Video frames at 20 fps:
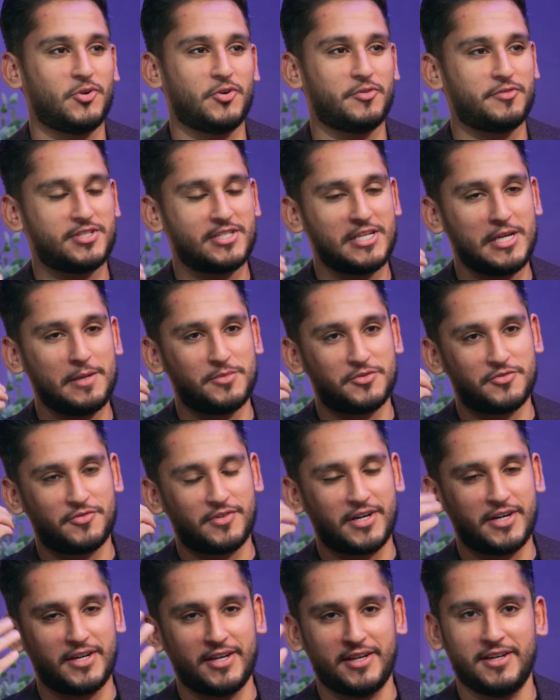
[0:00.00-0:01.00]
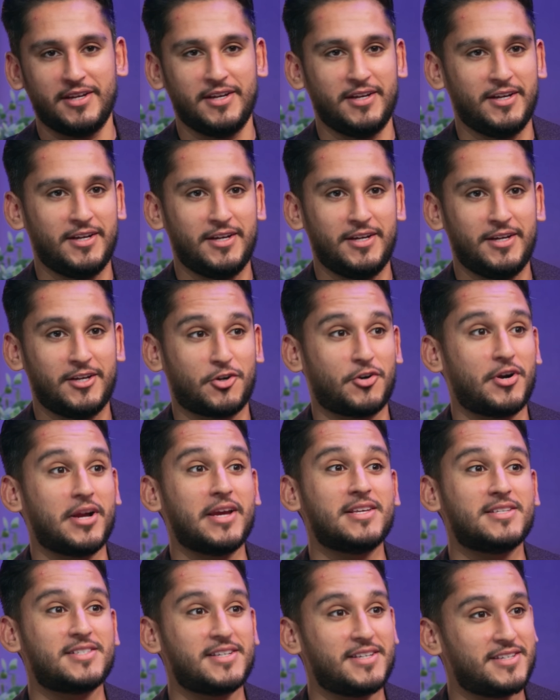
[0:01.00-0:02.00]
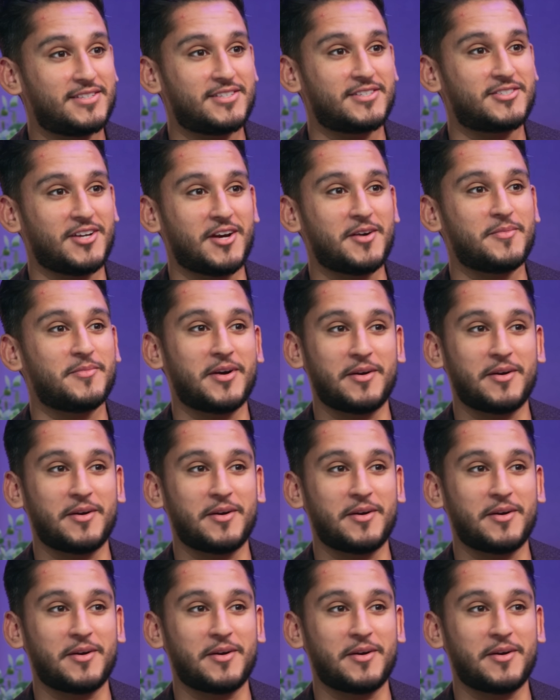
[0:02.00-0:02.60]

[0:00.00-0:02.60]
or seems very crazy to some.